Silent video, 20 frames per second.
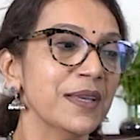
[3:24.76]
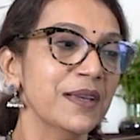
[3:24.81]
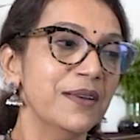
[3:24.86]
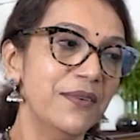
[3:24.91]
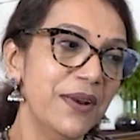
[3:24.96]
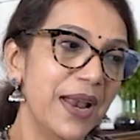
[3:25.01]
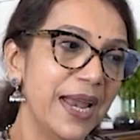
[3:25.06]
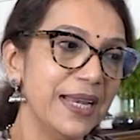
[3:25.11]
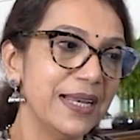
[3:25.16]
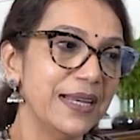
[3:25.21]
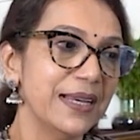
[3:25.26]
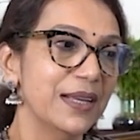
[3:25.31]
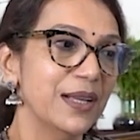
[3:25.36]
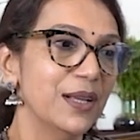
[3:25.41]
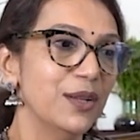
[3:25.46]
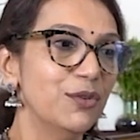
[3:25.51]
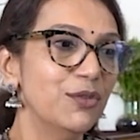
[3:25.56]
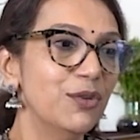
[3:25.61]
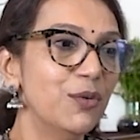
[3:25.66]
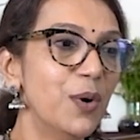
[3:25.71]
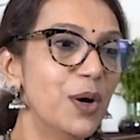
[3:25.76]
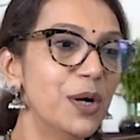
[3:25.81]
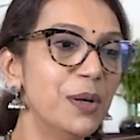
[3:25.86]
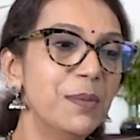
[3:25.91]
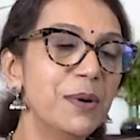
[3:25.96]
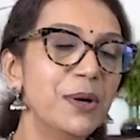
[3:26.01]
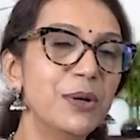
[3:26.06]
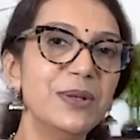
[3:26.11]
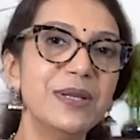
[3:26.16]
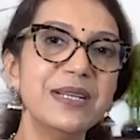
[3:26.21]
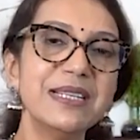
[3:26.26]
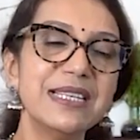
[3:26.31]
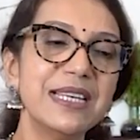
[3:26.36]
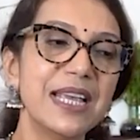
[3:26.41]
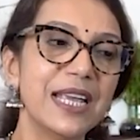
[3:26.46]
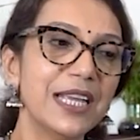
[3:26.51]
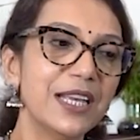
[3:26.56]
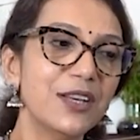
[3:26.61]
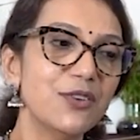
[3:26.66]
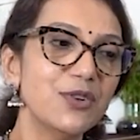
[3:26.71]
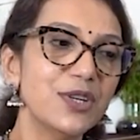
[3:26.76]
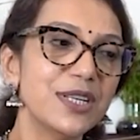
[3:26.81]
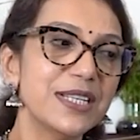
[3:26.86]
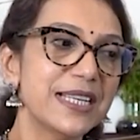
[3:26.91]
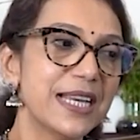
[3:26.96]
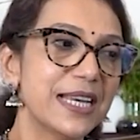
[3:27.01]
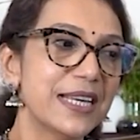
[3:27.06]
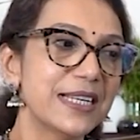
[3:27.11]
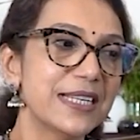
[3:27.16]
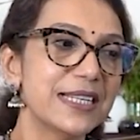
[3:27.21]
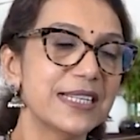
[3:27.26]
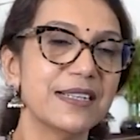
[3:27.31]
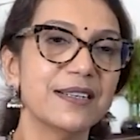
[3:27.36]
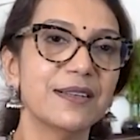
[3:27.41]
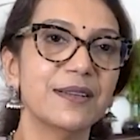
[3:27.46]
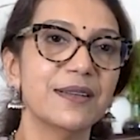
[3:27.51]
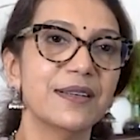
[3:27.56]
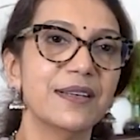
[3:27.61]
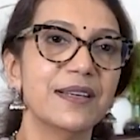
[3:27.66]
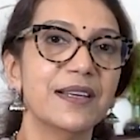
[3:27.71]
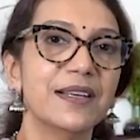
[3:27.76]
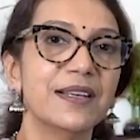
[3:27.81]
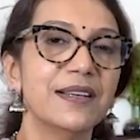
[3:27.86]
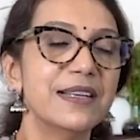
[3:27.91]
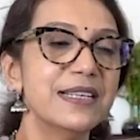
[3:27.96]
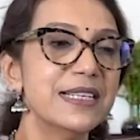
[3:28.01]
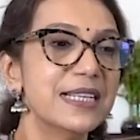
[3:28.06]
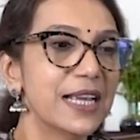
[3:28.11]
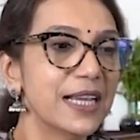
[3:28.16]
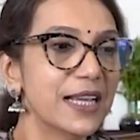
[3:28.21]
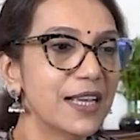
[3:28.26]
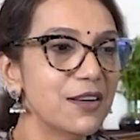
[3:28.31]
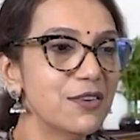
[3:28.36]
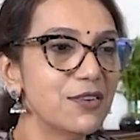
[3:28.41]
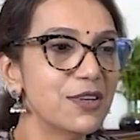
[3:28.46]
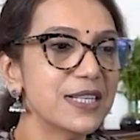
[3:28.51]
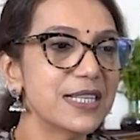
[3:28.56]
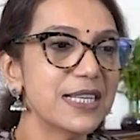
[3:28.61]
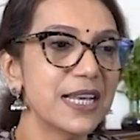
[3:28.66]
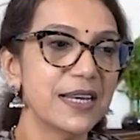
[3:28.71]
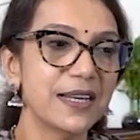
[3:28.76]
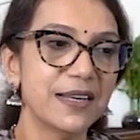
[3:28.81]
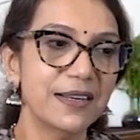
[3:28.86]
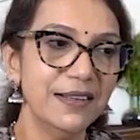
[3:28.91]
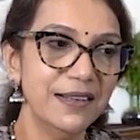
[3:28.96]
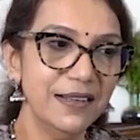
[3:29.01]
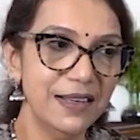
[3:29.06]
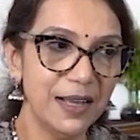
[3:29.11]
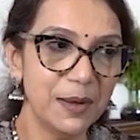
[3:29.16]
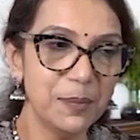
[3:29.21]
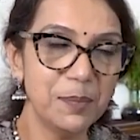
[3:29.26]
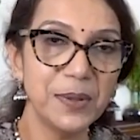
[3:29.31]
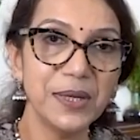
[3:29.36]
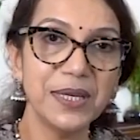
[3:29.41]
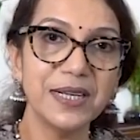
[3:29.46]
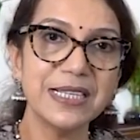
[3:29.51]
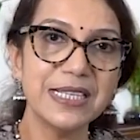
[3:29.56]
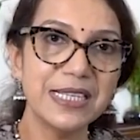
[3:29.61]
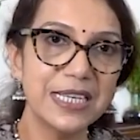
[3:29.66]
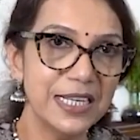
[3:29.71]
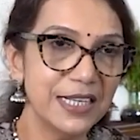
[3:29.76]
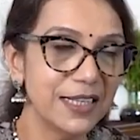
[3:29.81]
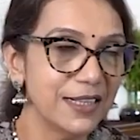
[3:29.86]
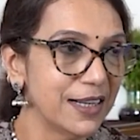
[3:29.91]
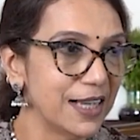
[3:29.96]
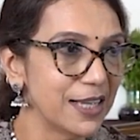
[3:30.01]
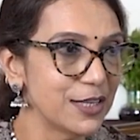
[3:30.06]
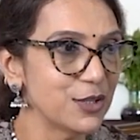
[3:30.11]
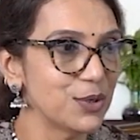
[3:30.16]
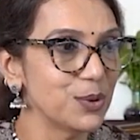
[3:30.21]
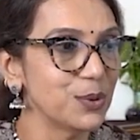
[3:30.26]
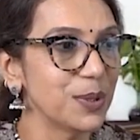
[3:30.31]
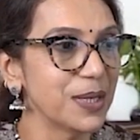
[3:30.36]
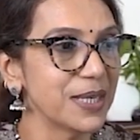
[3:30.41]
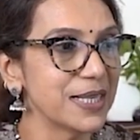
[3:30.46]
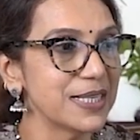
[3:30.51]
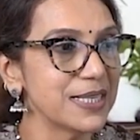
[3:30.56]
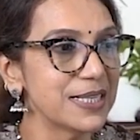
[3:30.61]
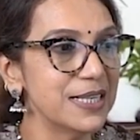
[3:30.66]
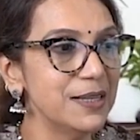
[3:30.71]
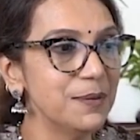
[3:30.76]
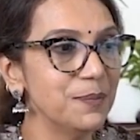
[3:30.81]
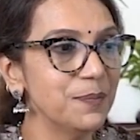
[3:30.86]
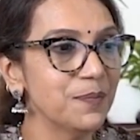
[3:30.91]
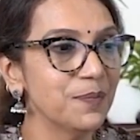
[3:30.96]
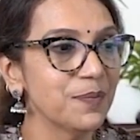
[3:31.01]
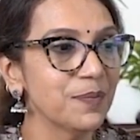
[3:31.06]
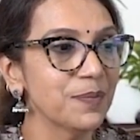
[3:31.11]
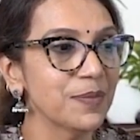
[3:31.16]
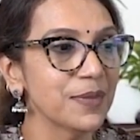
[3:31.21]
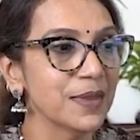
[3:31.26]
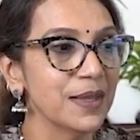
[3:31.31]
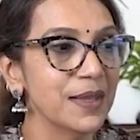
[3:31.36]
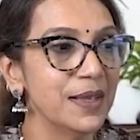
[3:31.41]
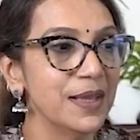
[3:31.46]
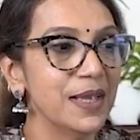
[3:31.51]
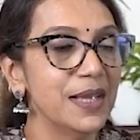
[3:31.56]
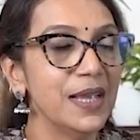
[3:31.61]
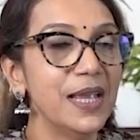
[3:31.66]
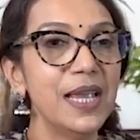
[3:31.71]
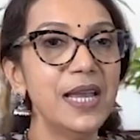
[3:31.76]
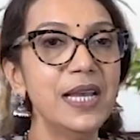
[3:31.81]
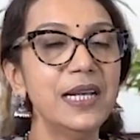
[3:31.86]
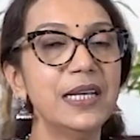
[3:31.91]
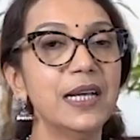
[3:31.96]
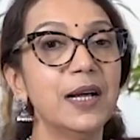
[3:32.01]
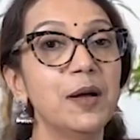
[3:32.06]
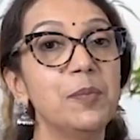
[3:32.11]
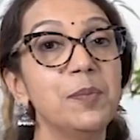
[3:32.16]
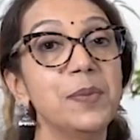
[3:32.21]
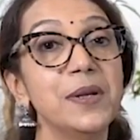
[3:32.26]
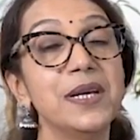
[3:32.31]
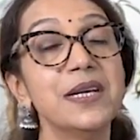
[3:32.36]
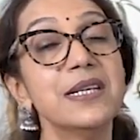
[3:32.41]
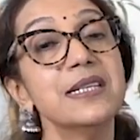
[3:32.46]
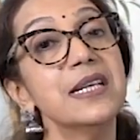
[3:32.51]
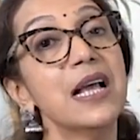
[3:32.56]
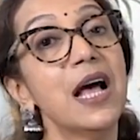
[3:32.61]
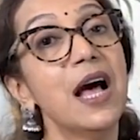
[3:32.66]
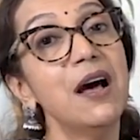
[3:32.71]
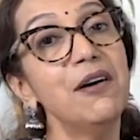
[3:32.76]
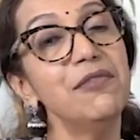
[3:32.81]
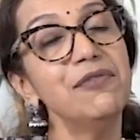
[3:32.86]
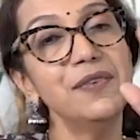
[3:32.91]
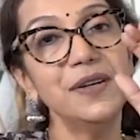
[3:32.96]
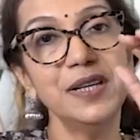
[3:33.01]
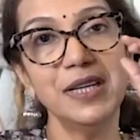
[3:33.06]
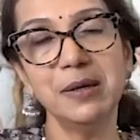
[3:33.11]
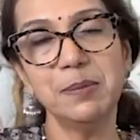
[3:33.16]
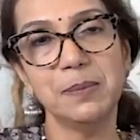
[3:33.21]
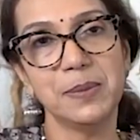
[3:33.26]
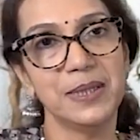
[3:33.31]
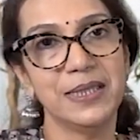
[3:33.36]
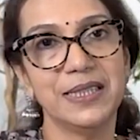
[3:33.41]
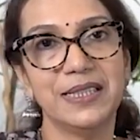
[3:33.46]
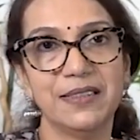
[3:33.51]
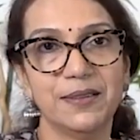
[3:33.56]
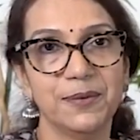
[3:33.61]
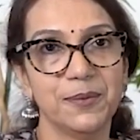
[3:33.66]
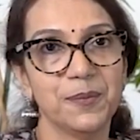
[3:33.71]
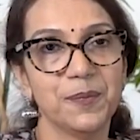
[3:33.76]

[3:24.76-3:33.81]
Right. So what about the secondary center? The secondary center appears here, as you can see. It appears after birth.